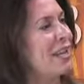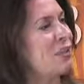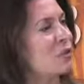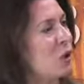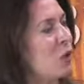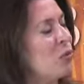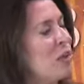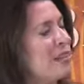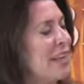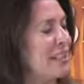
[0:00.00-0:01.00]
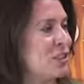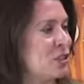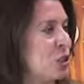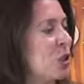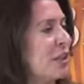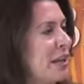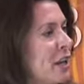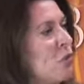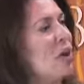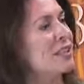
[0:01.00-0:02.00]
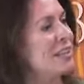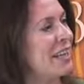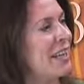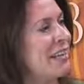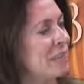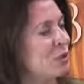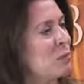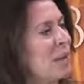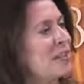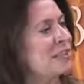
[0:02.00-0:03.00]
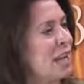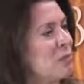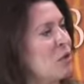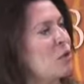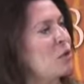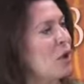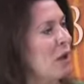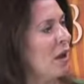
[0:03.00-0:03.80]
I don't know that that's the look that I want. And that was about the time you